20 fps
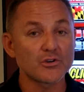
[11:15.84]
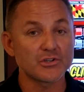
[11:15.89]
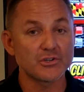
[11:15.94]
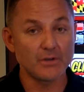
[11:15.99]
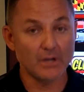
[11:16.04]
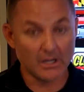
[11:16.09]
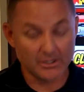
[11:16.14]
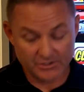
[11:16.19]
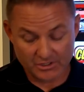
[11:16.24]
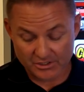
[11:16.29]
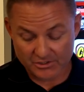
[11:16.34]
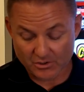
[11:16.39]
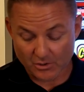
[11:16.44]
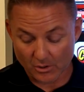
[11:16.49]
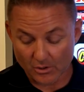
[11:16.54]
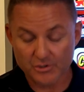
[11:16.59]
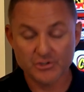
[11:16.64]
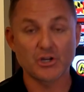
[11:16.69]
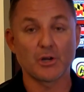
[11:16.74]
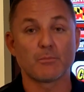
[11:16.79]
non-judged
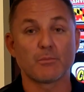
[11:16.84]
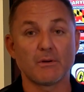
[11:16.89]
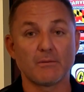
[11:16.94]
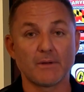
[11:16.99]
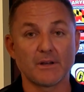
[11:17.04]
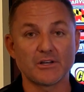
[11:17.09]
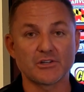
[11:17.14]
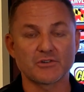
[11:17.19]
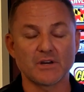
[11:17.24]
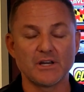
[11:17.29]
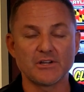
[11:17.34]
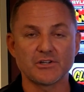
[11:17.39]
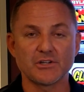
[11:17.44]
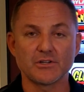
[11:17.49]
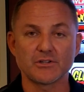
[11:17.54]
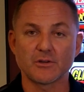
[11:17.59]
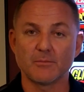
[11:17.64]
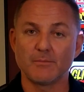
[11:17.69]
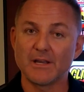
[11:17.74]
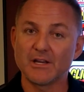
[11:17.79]
car show pre-registration.
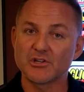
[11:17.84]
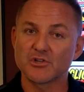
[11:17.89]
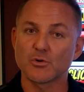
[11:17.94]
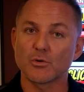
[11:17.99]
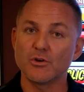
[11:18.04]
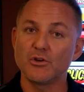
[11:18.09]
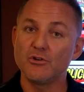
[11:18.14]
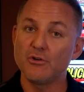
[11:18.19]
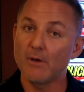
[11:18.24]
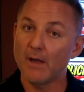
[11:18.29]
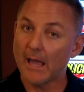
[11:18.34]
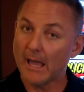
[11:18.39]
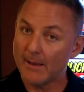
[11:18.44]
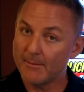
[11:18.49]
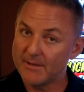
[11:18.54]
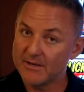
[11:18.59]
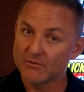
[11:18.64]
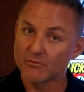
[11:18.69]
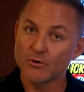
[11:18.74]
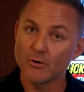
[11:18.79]
So make sure you know how
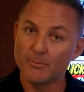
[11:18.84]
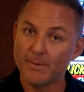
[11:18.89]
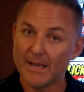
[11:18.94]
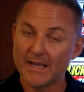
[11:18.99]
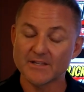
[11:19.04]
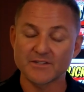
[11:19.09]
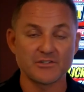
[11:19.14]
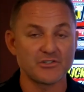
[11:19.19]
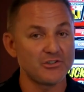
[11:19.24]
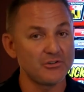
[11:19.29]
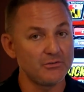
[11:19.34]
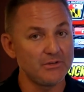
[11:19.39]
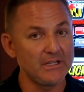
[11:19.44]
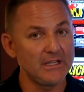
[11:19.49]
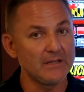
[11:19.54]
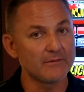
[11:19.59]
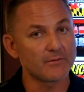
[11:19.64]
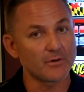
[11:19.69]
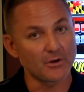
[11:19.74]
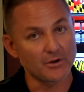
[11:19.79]
many crew passes you
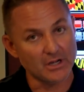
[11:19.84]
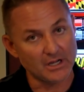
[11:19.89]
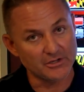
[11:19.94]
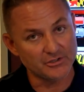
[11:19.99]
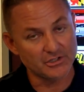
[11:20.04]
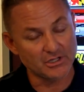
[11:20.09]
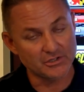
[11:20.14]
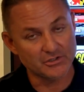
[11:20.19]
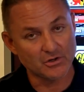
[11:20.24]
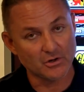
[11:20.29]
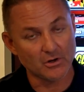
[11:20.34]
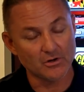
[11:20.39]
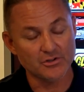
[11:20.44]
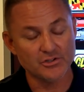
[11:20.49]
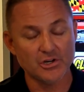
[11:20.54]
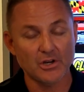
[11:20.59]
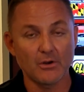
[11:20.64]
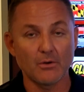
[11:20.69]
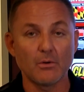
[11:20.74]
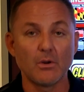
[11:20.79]
need for your non-judged car
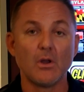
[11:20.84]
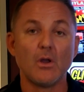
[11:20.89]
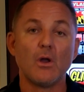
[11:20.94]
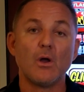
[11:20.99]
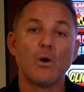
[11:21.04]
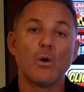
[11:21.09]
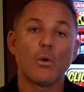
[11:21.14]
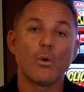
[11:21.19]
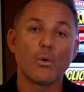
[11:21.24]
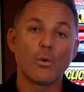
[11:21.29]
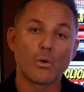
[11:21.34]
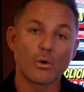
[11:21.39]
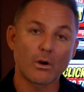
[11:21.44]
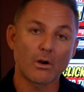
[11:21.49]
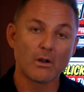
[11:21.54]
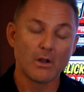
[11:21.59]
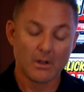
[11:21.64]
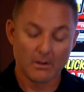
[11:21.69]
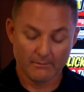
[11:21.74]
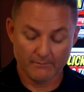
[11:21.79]
show
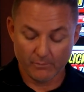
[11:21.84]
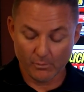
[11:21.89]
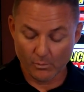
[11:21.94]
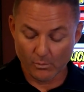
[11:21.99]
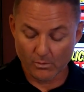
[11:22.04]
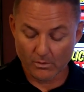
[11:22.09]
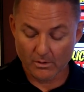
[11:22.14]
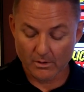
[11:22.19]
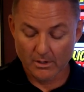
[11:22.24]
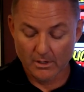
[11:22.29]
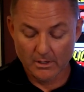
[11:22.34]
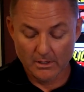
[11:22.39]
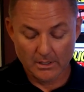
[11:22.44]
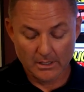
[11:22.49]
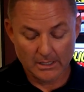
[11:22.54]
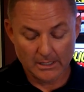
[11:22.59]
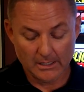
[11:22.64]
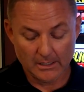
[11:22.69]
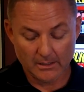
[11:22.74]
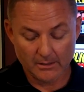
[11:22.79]
or for
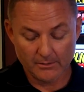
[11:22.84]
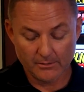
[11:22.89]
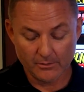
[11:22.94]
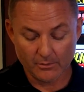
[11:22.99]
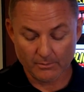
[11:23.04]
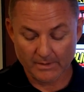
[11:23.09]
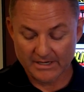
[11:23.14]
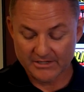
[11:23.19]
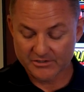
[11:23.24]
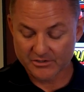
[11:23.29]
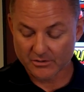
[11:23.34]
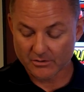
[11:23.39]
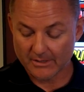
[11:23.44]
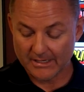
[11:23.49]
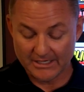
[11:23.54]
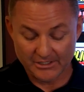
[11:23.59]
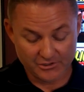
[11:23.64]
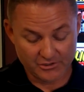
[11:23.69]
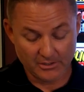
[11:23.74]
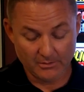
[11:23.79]
your racer
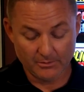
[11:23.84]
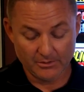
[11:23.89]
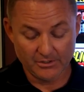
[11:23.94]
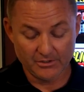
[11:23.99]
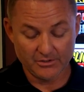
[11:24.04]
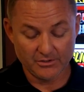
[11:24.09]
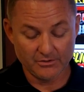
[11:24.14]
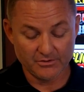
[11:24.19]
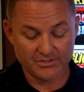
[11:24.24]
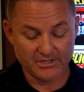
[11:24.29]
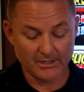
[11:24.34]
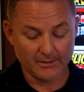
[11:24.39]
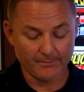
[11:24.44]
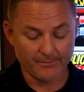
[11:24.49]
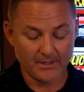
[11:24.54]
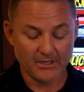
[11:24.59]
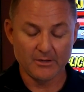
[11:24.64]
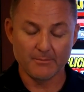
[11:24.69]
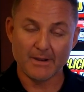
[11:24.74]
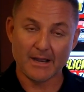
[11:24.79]
entry when you do so.
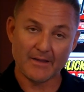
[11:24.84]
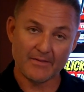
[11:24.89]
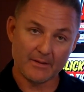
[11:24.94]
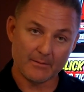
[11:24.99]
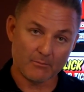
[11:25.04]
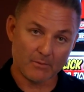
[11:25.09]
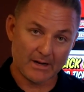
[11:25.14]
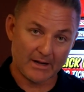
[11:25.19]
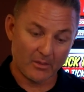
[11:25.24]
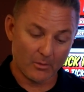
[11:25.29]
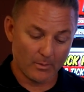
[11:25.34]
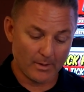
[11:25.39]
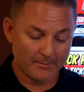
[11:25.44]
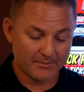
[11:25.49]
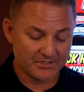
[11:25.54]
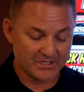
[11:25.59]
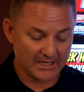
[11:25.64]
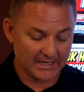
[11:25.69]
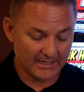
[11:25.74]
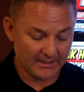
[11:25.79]
And you buy them right on the
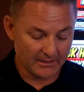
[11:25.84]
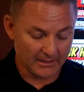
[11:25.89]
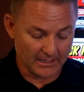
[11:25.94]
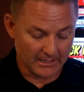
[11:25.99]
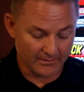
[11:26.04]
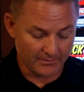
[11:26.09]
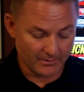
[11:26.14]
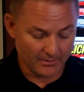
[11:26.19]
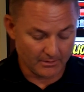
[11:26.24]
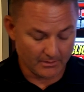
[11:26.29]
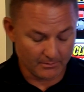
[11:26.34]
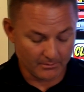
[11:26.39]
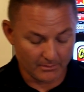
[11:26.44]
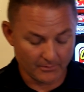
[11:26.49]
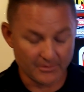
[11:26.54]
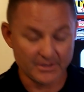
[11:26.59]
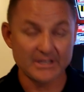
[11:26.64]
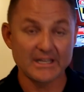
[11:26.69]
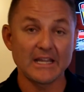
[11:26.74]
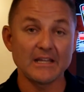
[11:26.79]
website and on
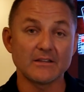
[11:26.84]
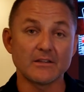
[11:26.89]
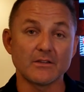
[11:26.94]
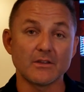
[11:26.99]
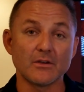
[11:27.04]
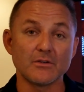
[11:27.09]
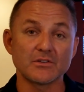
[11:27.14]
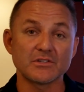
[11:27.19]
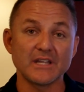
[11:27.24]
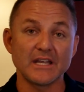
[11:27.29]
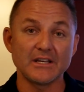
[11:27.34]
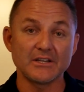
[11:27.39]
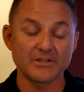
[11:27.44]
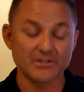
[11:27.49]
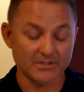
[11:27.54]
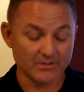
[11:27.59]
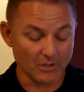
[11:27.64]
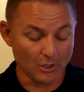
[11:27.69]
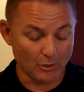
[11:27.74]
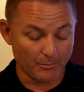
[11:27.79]
the date that those
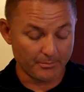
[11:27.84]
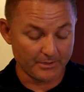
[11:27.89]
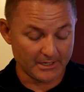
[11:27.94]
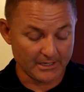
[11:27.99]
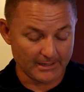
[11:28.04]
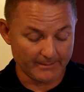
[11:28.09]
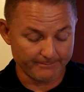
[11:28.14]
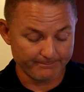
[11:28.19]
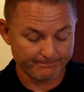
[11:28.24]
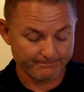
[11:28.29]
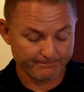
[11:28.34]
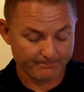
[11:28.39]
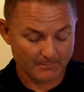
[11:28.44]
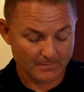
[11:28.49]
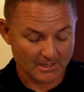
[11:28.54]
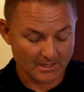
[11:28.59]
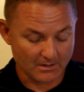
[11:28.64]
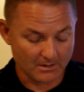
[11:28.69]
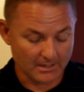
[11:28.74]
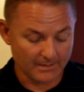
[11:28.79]
stages open up.
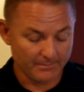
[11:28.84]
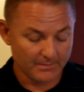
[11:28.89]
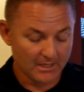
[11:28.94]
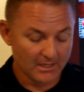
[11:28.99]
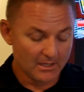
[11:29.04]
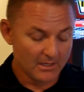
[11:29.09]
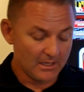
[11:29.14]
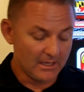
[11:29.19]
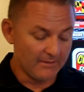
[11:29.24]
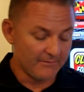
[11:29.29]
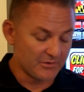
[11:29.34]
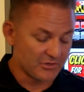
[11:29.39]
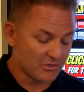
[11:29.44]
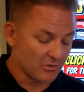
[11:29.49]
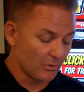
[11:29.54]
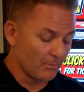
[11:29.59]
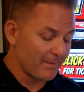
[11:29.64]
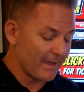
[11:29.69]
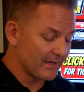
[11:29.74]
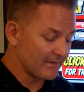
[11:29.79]
All right. If you
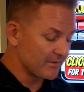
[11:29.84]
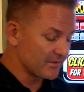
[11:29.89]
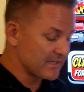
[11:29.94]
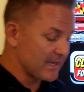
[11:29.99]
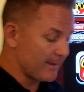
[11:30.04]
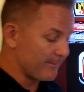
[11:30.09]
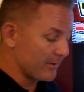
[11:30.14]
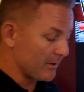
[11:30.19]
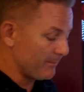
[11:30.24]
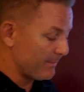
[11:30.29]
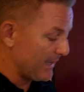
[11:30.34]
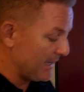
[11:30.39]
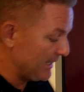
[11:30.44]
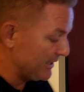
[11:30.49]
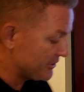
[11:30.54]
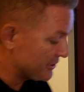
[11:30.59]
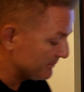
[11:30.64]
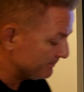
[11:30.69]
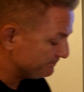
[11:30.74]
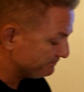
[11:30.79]
scroll back to the top of the
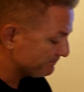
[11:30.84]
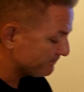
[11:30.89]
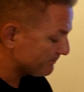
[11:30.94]
page,